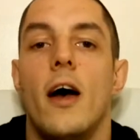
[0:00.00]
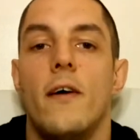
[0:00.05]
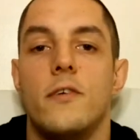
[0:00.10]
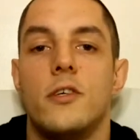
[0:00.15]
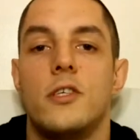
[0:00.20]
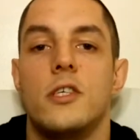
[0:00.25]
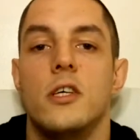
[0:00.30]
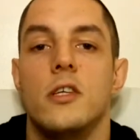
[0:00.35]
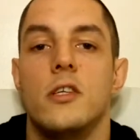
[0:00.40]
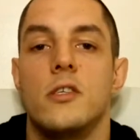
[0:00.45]

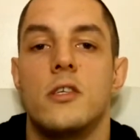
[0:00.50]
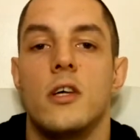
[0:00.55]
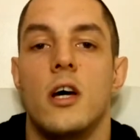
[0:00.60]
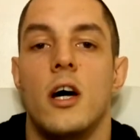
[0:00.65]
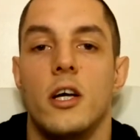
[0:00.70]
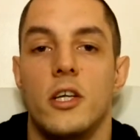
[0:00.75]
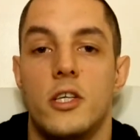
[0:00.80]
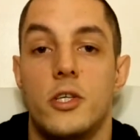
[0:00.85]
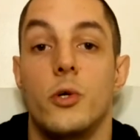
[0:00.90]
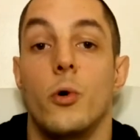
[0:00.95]
Ever since
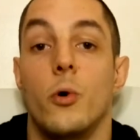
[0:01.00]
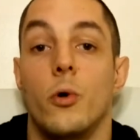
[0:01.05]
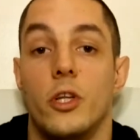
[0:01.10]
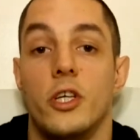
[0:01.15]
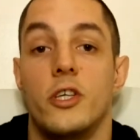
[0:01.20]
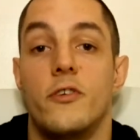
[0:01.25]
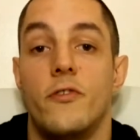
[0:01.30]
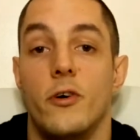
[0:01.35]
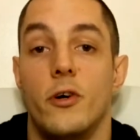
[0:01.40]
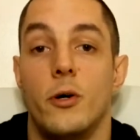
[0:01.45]
I saw
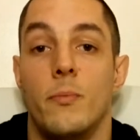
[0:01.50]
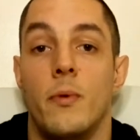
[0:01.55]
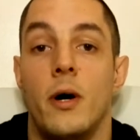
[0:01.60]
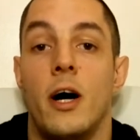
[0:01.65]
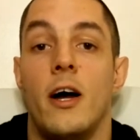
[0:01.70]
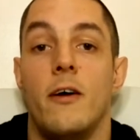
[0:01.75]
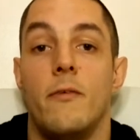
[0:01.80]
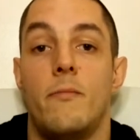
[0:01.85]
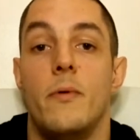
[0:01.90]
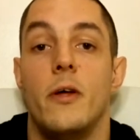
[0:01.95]
this
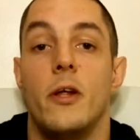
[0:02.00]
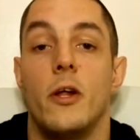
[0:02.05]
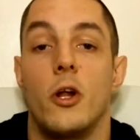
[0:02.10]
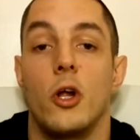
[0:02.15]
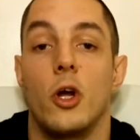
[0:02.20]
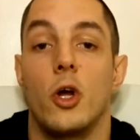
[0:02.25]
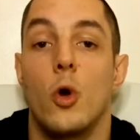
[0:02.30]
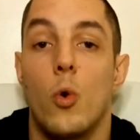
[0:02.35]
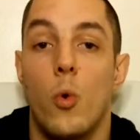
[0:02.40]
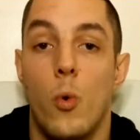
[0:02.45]
film, I've been
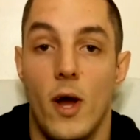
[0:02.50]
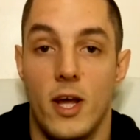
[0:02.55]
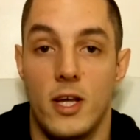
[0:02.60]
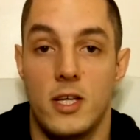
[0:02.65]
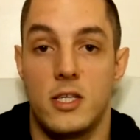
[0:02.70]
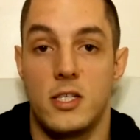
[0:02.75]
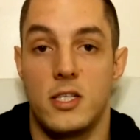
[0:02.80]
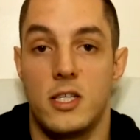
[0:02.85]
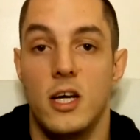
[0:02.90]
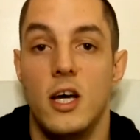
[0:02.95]
on a
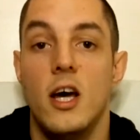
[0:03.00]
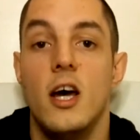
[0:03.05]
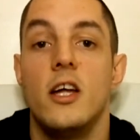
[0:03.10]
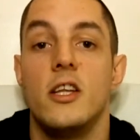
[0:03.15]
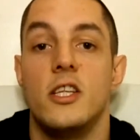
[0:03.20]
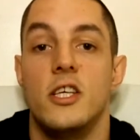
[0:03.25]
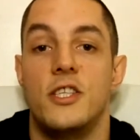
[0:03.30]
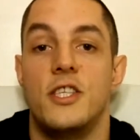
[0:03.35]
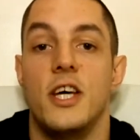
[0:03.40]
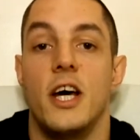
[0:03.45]
quest
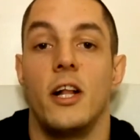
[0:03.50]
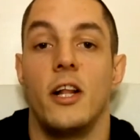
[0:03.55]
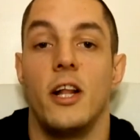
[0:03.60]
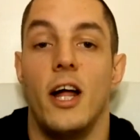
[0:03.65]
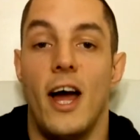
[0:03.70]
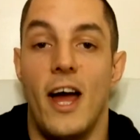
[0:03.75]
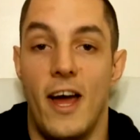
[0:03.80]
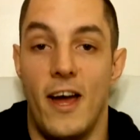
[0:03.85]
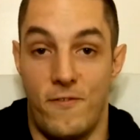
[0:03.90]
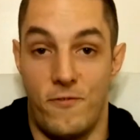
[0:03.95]
to
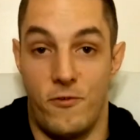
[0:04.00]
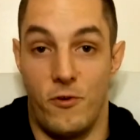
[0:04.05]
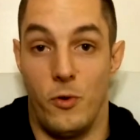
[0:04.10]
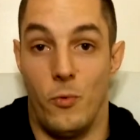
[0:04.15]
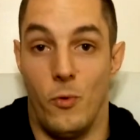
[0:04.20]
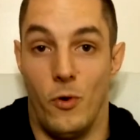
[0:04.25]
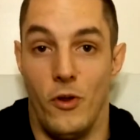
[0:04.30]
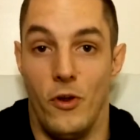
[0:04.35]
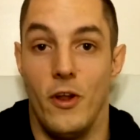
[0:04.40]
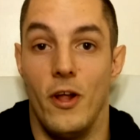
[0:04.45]
tell
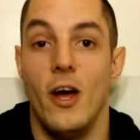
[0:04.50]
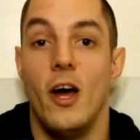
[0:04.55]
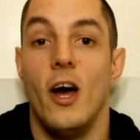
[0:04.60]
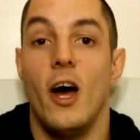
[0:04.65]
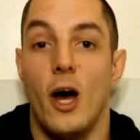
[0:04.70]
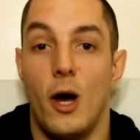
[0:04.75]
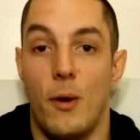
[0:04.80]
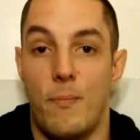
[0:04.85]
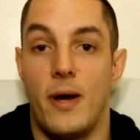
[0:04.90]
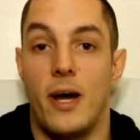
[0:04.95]
everyone
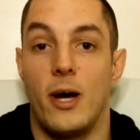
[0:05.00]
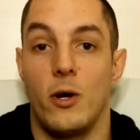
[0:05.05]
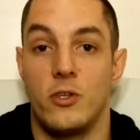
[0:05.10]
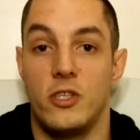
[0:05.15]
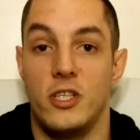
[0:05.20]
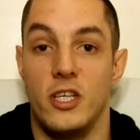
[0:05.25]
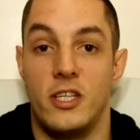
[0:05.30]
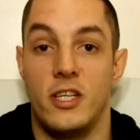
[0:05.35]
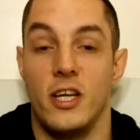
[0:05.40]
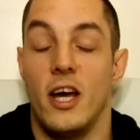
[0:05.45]

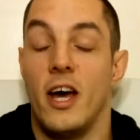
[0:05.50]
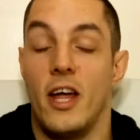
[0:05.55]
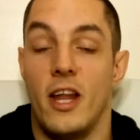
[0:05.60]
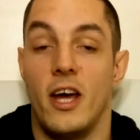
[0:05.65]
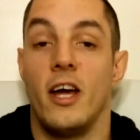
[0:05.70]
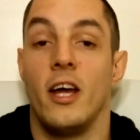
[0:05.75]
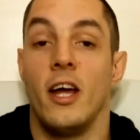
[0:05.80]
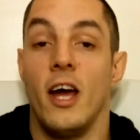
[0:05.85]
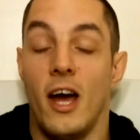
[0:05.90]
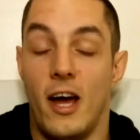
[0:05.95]
about it, and
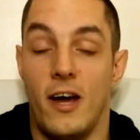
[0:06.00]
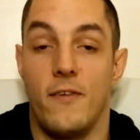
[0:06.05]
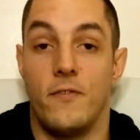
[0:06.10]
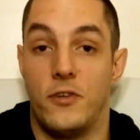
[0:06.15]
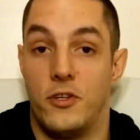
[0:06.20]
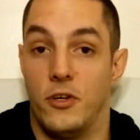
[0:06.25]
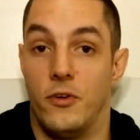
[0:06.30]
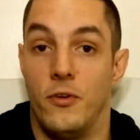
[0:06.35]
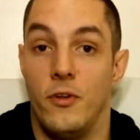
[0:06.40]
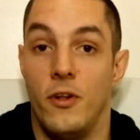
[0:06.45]
I
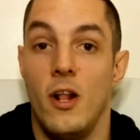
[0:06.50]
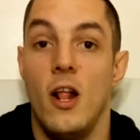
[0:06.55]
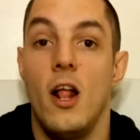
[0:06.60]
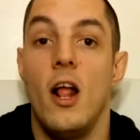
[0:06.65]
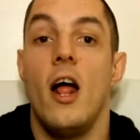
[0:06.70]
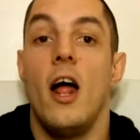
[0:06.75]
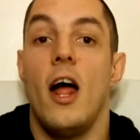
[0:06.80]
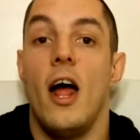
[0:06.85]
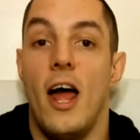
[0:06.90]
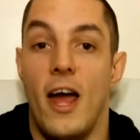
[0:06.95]
have done.
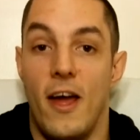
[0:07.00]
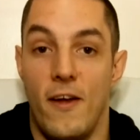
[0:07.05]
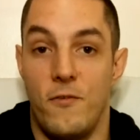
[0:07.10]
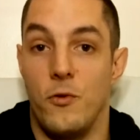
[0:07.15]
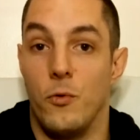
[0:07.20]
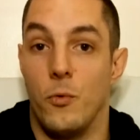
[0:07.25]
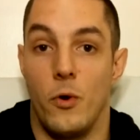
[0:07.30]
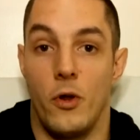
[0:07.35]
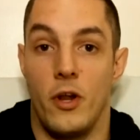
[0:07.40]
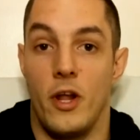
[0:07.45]

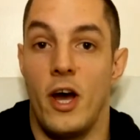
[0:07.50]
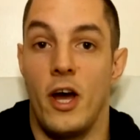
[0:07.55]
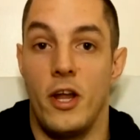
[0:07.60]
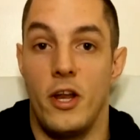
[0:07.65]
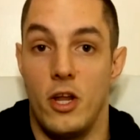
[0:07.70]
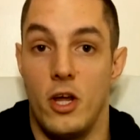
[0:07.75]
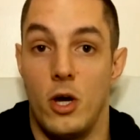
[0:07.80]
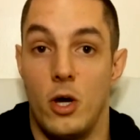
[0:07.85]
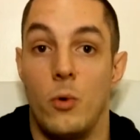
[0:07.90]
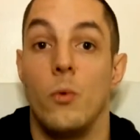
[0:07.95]
Everyone
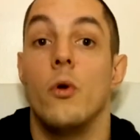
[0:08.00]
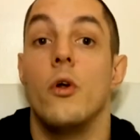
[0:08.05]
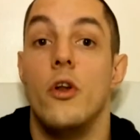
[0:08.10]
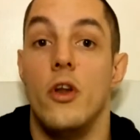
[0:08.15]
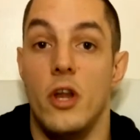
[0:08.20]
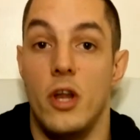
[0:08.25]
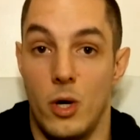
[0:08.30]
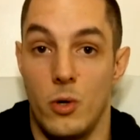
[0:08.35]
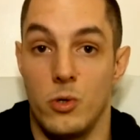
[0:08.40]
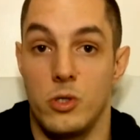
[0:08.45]
I know
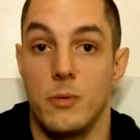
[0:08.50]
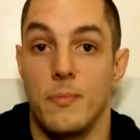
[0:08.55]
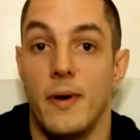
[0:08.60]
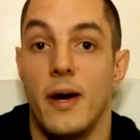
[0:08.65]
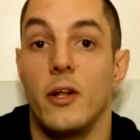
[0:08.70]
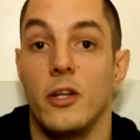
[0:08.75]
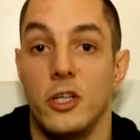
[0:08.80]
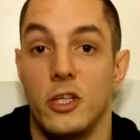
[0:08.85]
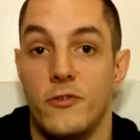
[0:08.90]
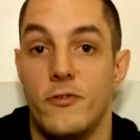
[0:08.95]
knows
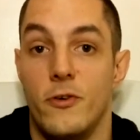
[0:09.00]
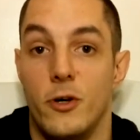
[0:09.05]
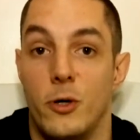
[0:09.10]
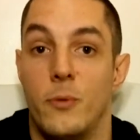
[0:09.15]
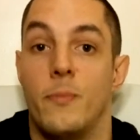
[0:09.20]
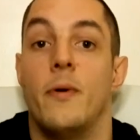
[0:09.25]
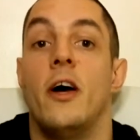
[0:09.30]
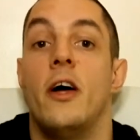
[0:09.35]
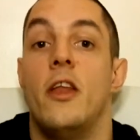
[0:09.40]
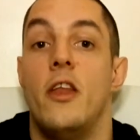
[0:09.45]
about this
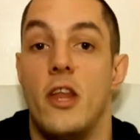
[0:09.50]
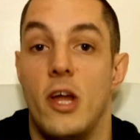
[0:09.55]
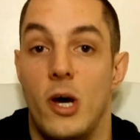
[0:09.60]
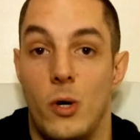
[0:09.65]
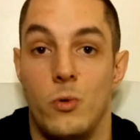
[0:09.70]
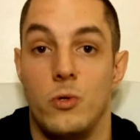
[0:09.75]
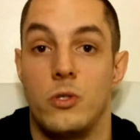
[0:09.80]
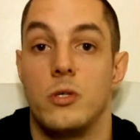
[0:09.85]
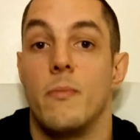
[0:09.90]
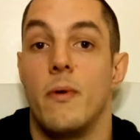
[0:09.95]
film and
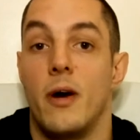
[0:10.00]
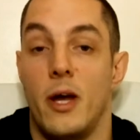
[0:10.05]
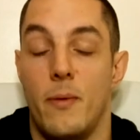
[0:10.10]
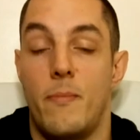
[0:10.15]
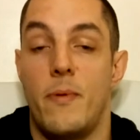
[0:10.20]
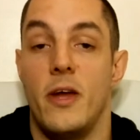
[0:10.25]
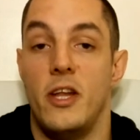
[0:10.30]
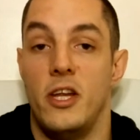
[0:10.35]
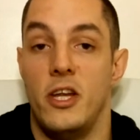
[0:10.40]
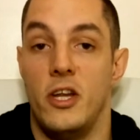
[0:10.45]
knows my
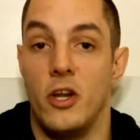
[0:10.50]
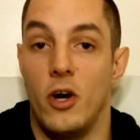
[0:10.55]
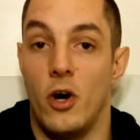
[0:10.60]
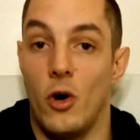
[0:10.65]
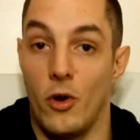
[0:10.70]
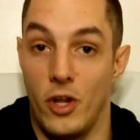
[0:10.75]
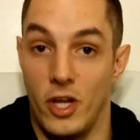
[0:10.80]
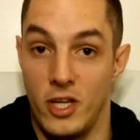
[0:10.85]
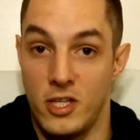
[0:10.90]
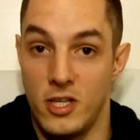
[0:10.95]
opinion
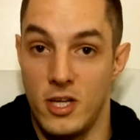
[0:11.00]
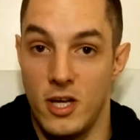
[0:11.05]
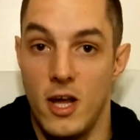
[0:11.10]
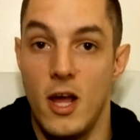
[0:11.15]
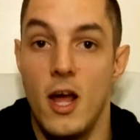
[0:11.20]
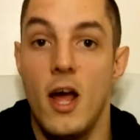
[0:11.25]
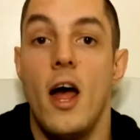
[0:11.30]
on it.